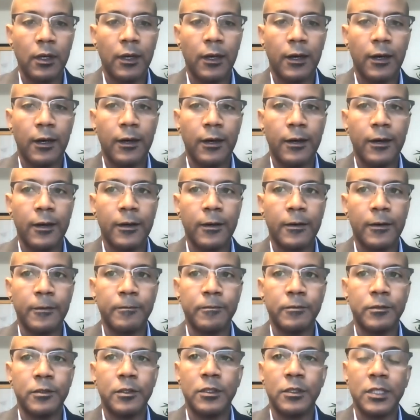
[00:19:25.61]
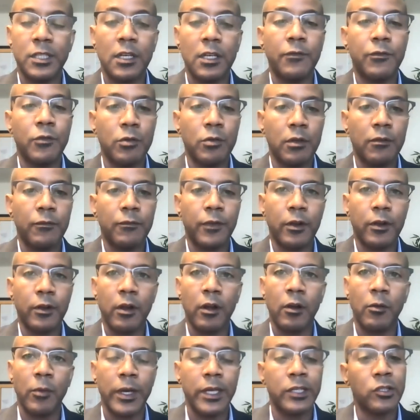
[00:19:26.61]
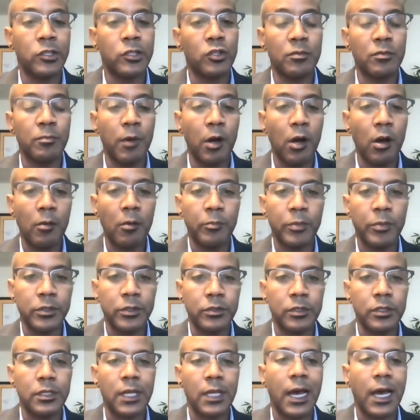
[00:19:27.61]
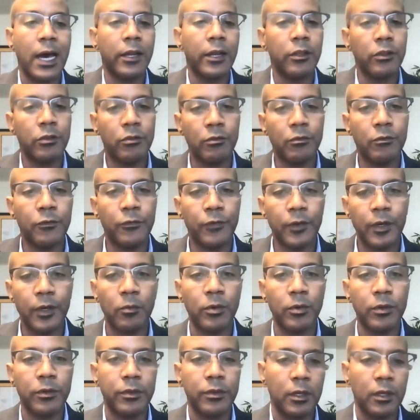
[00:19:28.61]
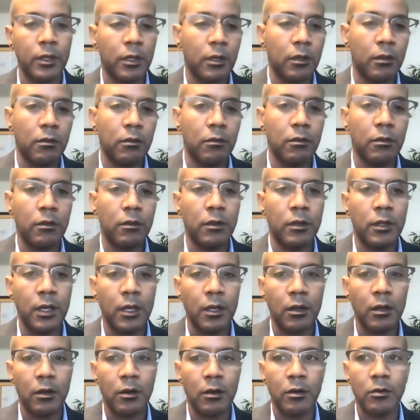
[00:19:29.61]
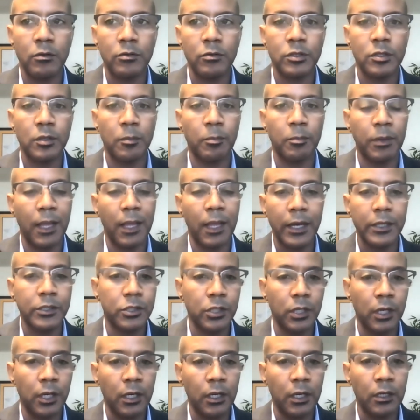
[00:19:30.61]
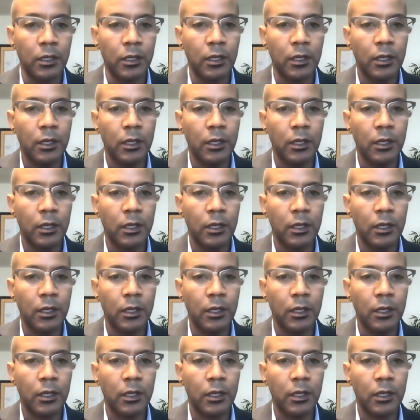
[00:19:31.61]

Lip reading: to see if you can figure out a way as a small business, how do you fit within their supply chain?